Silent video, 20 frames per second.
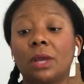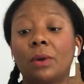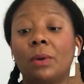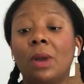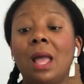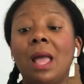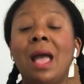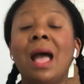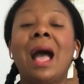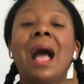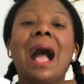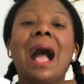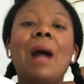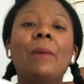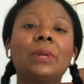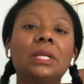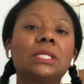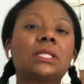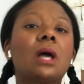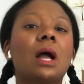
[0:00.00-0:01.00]
So
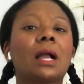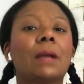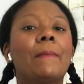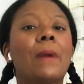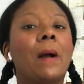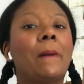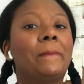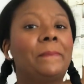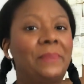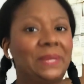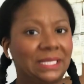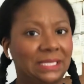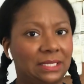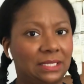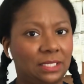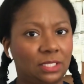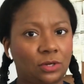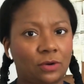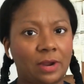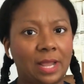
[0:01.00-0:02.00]
I wanna talk about
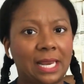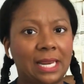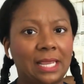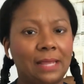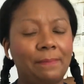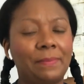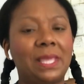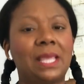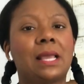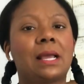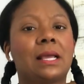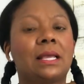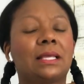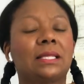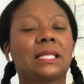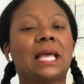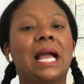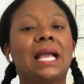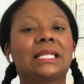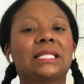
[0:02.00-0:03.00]
business credit
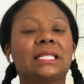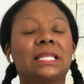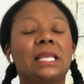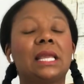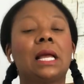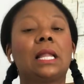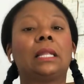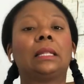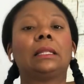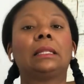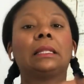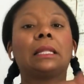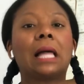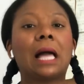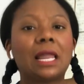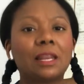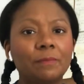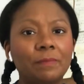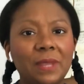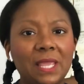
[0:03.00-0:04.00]
because I see a
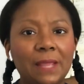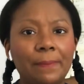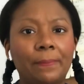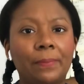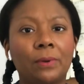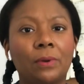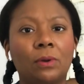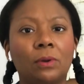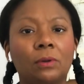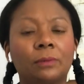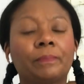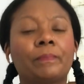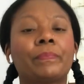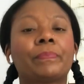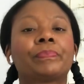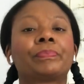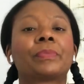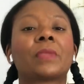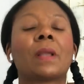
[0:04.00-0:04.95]
lot of people